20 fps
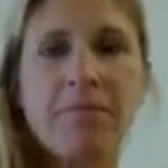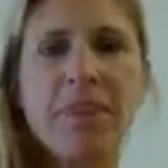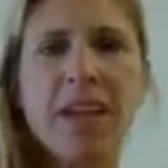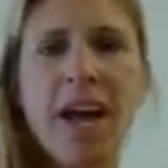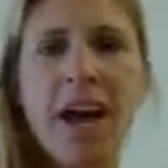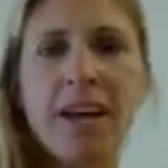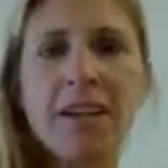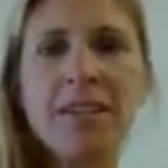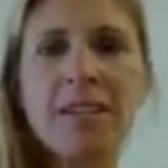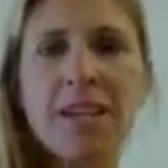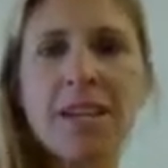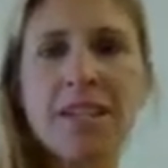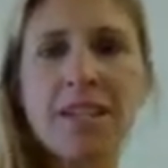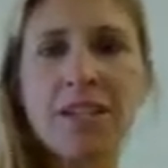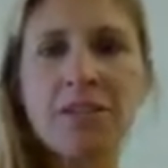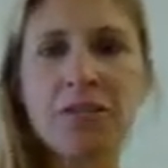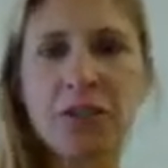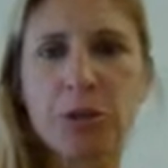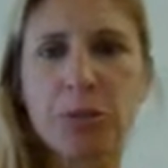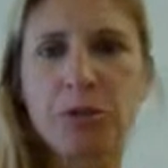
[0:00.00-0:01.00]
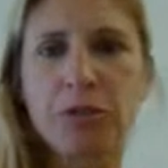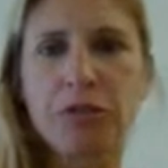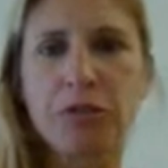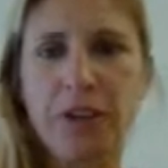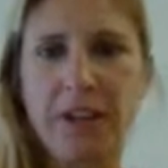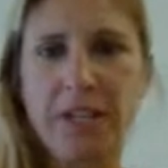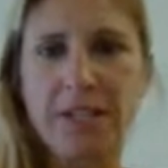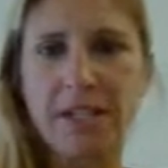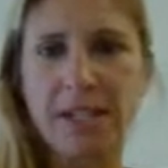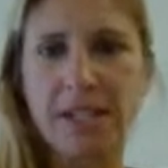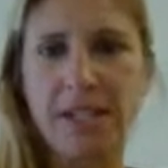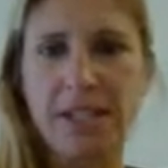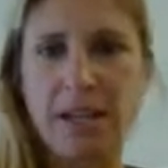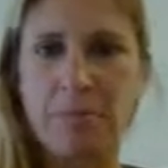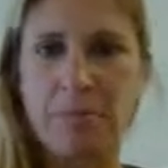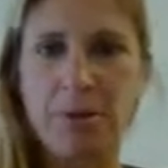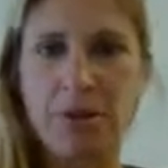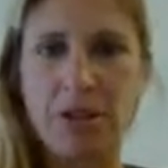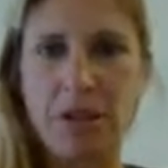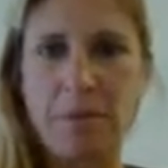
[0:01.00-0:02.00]
how to take these verbal phrases
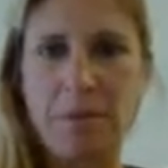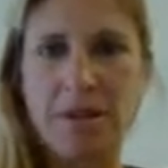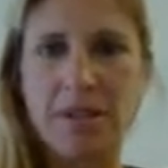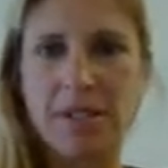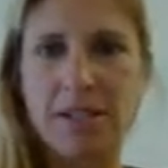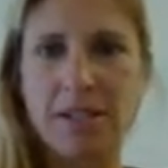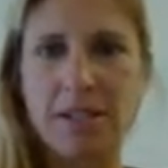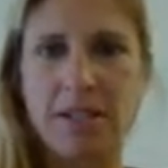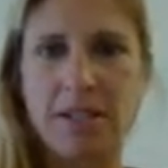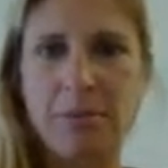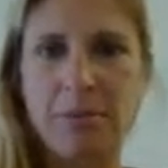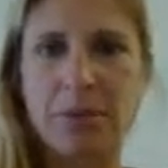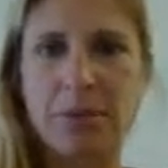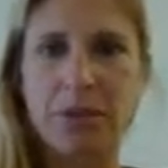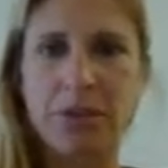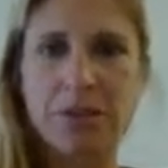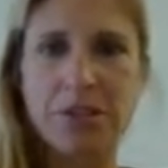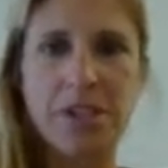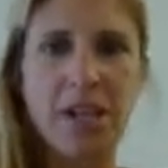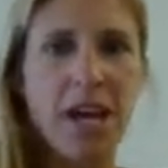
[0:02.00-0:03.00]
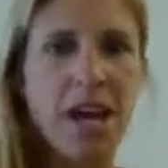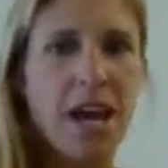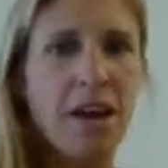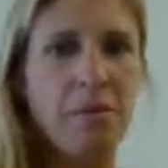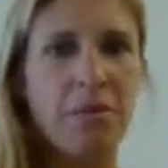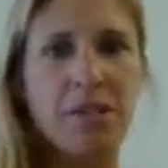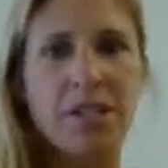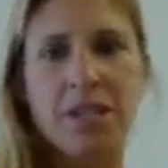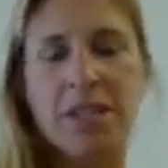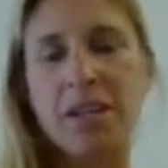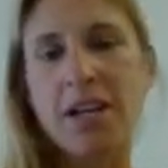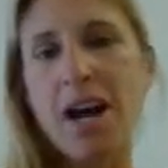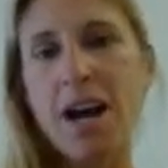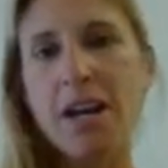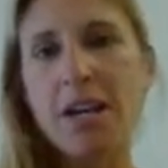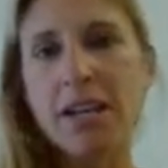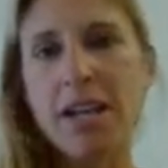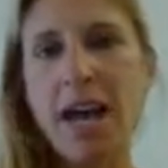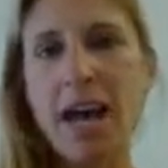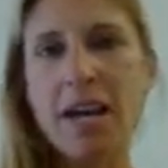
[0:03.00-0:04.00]
and put them into symbols. We did the
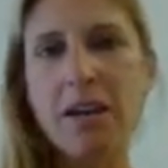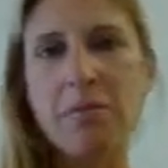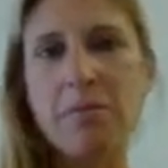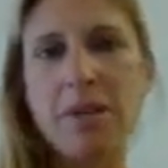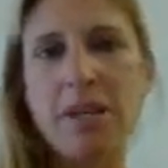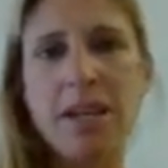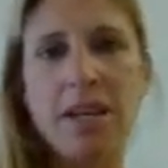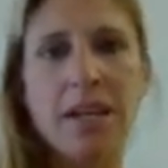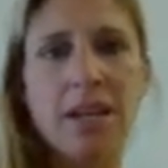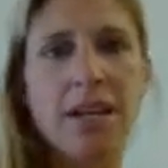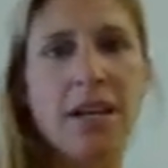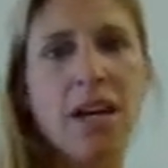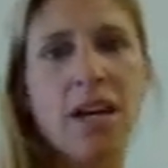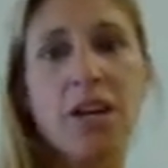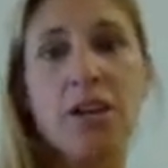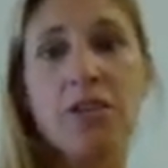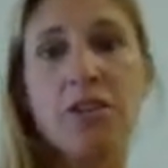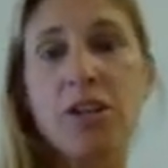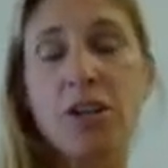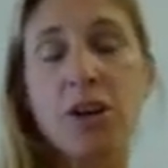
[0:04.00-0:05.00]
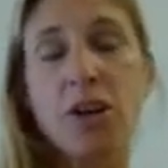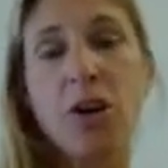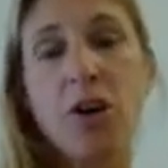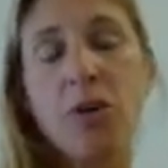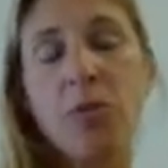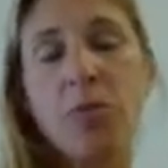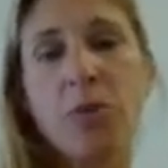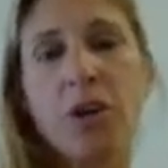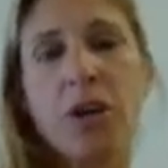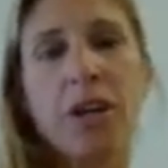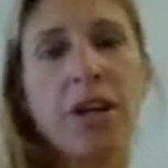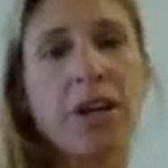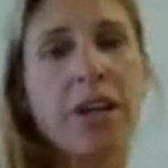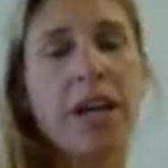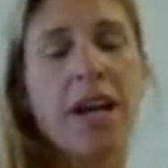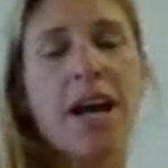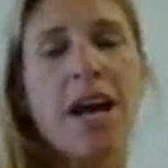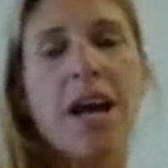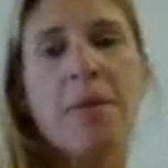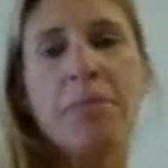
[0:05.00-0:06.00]
Khan Academy, you did a
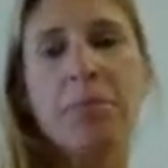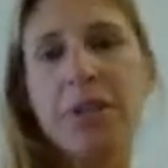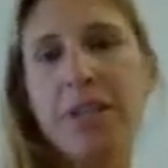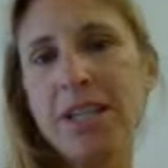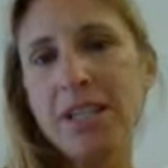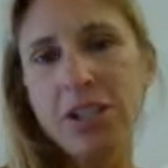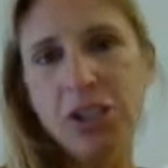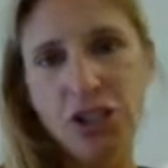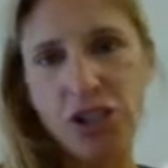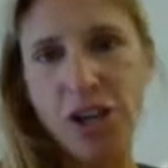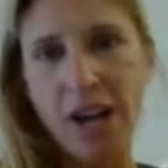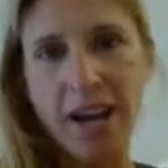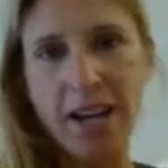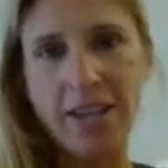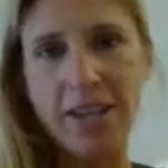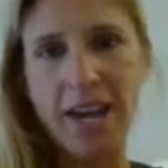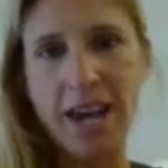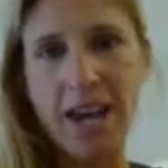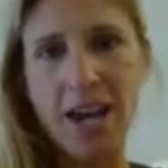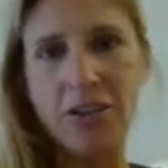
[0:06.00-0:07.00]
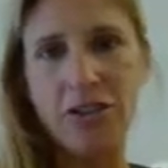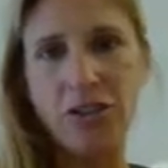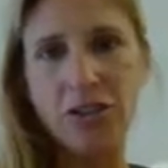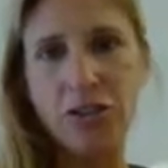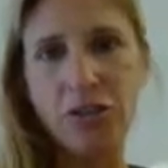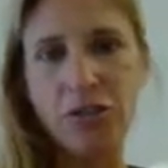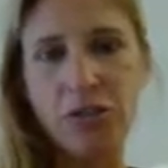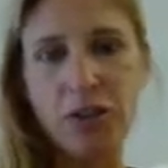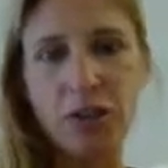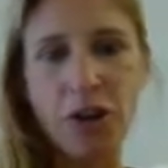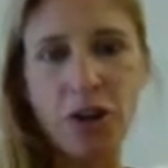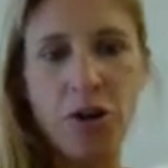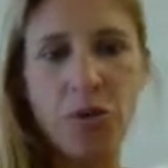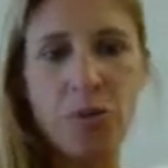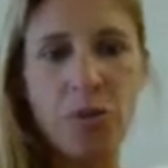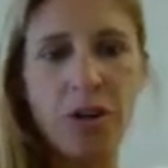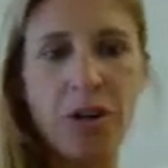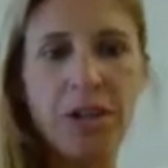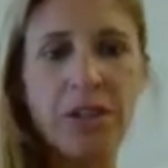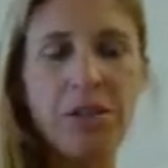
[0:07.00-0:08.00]
homework. Please check the answers for the
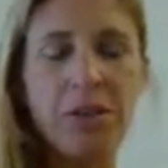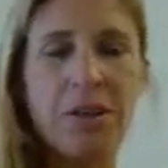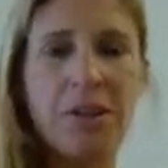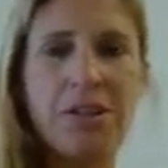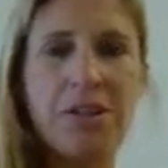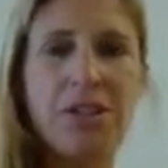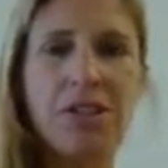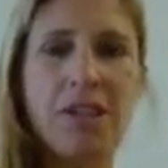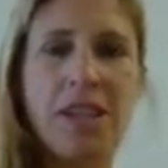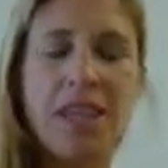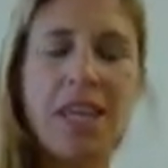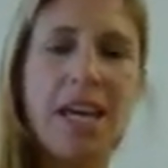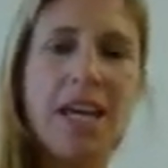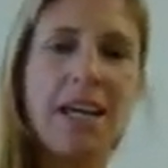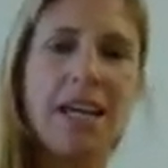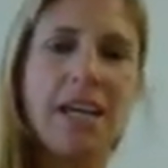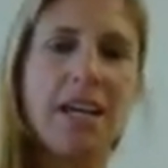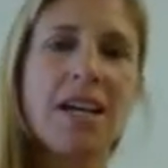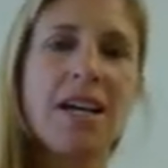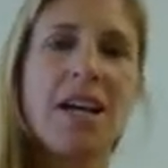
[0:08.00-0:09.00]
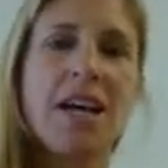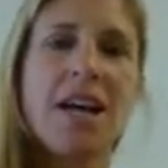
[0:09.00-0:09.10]
homework. So here's the thing.